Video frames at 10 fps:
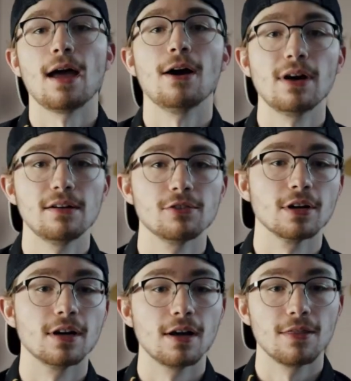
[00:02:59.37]

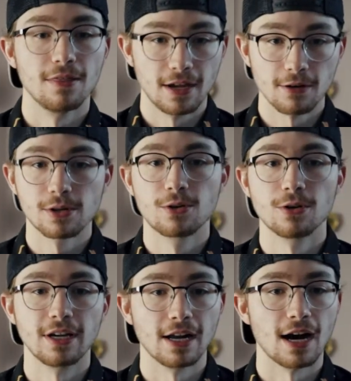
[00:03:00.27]
However, they're
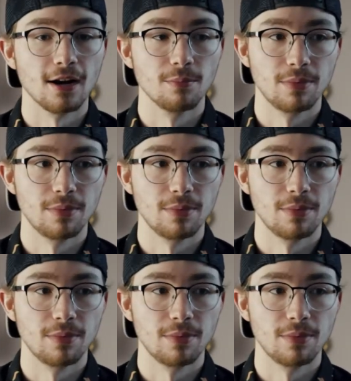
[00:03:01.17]
recording at higher